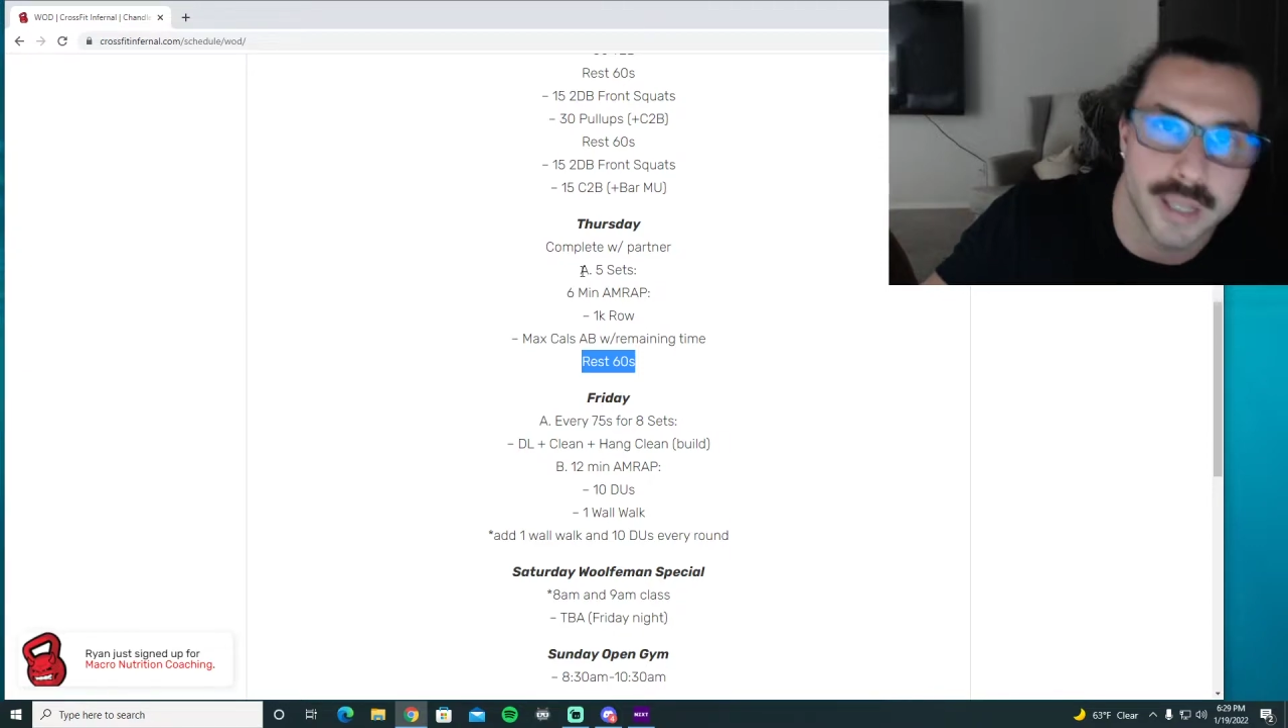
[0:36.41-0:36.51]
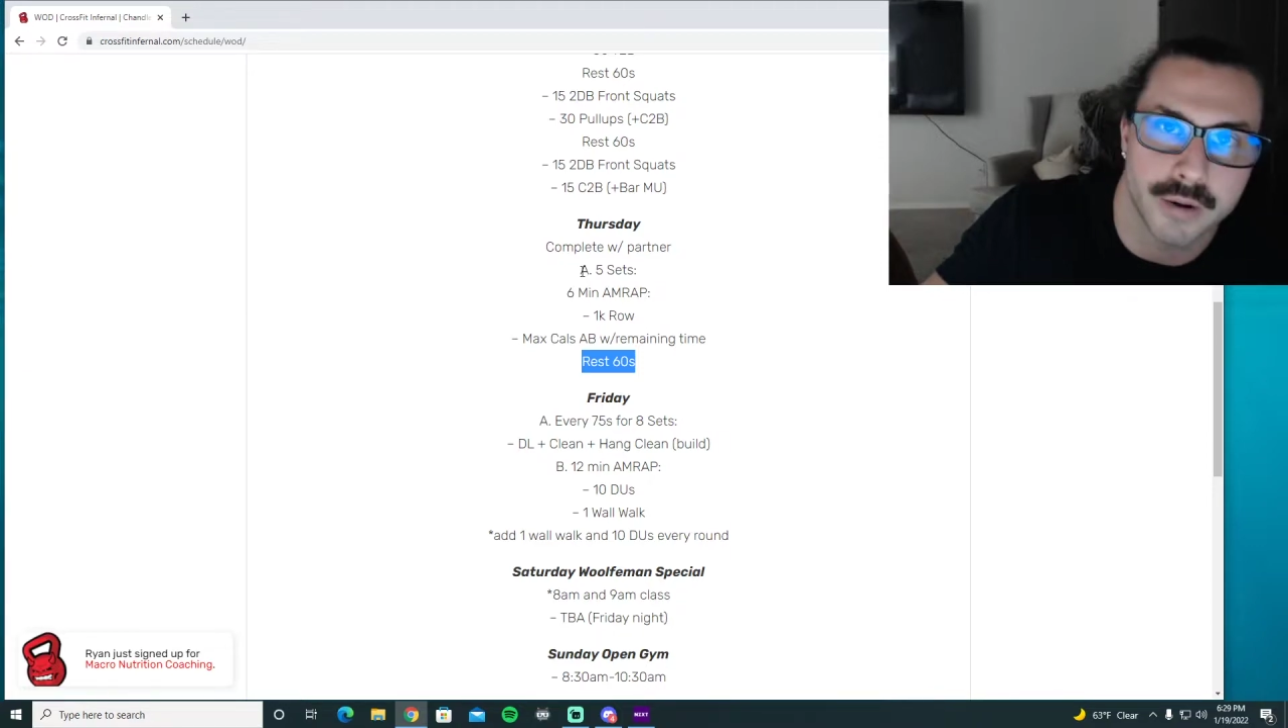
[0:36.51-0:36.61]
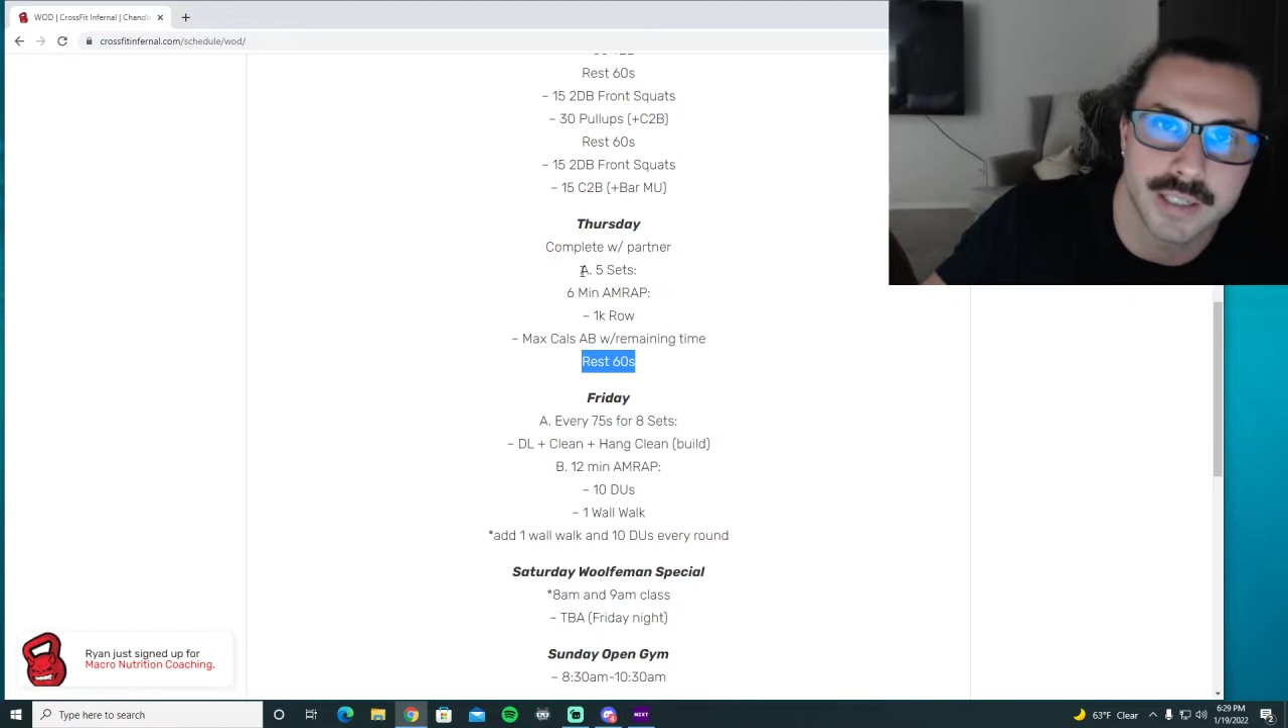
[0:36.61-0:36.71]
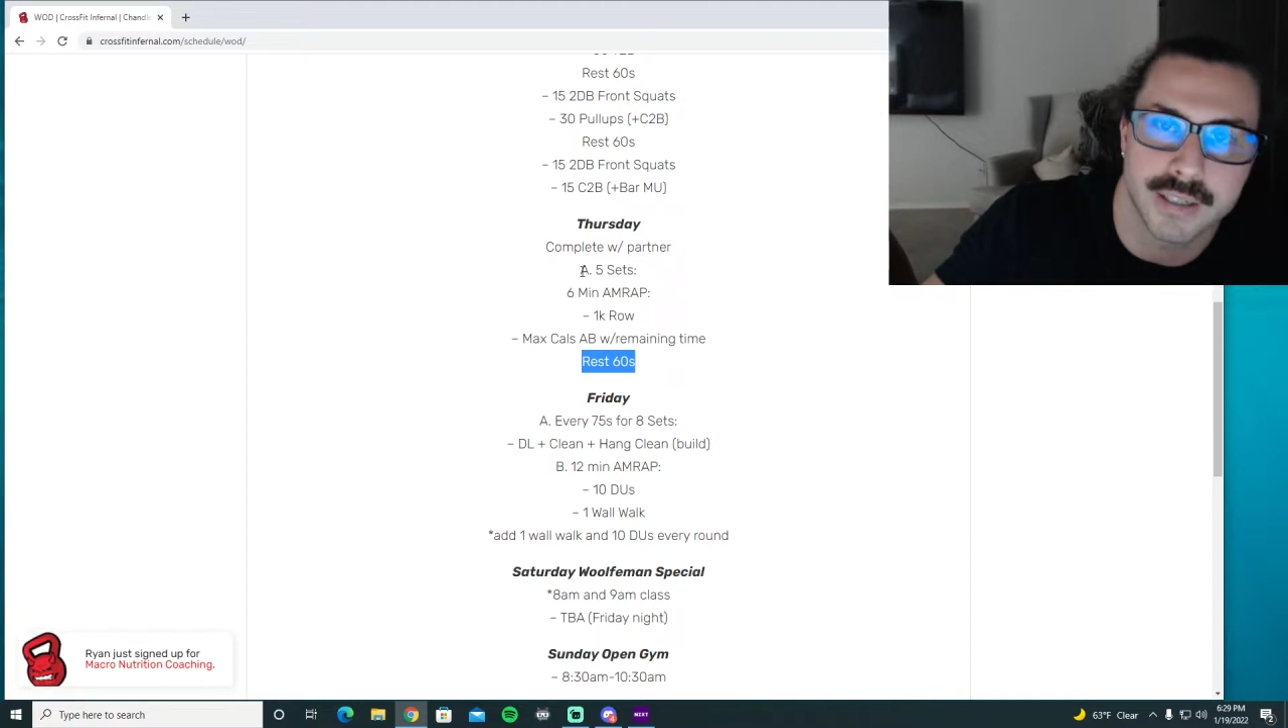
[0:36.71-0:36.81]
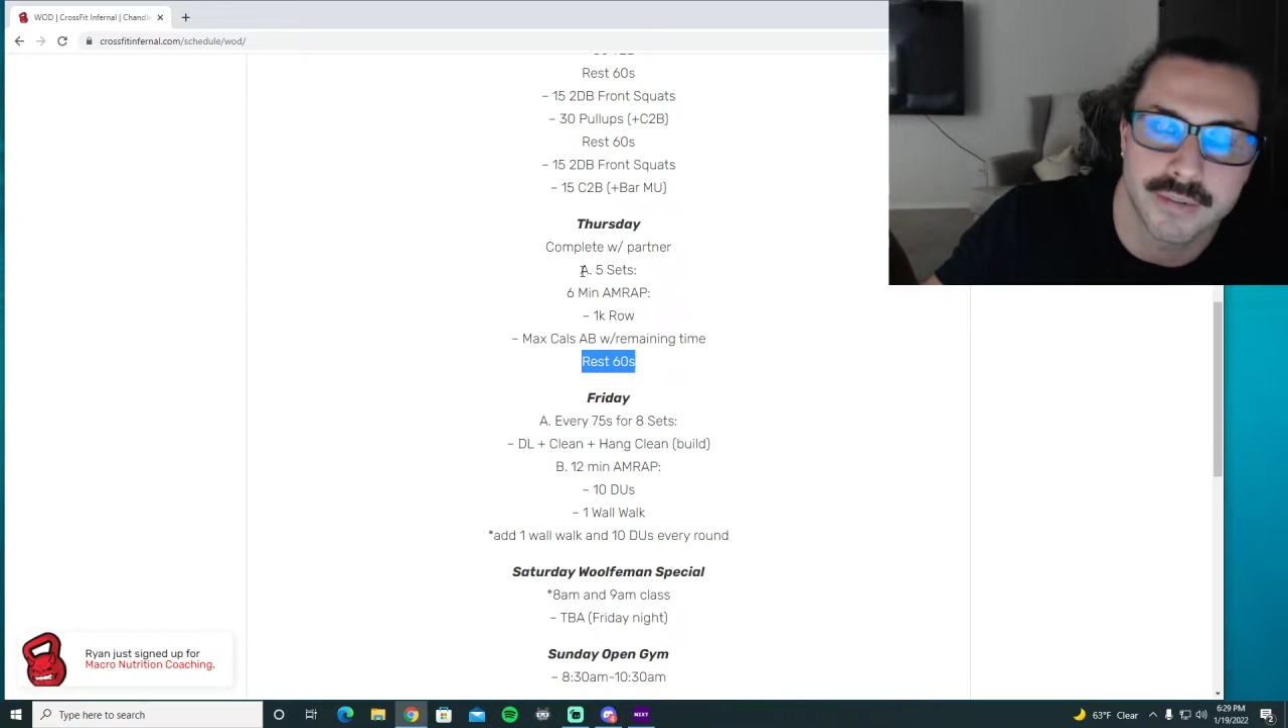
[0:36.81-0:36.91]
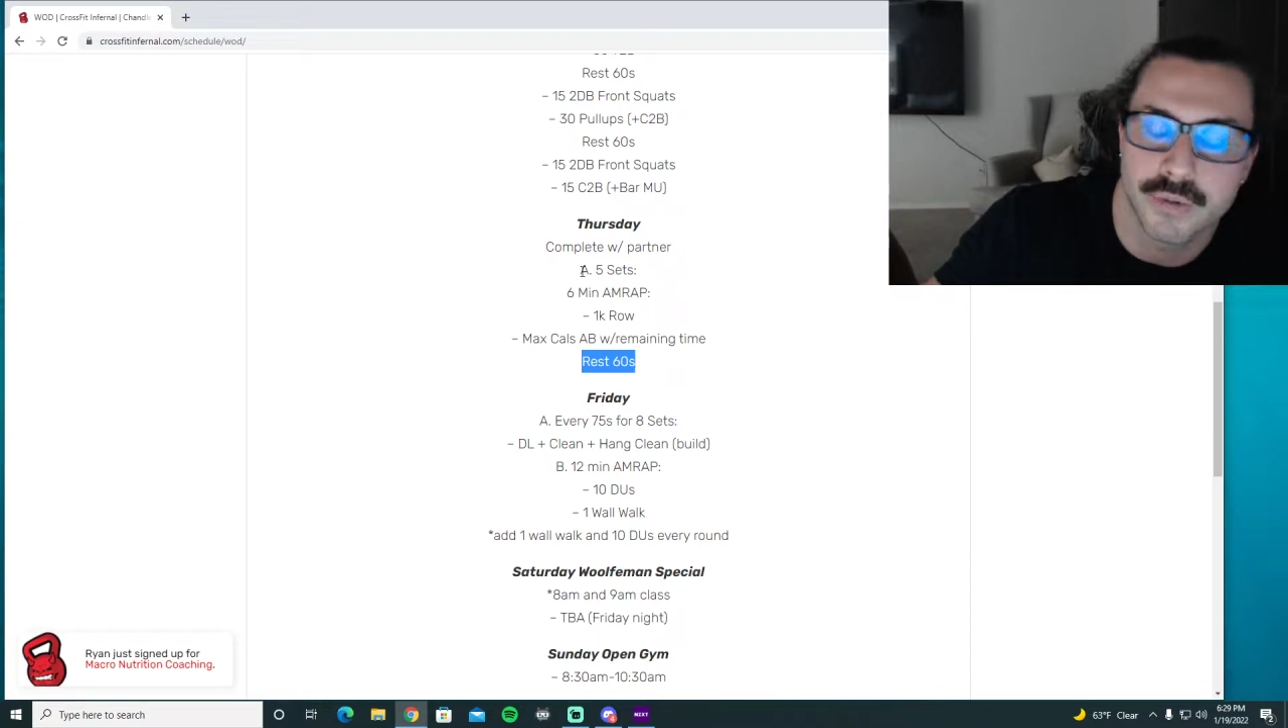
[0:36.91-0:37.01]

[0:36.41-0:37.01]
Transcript: aggressive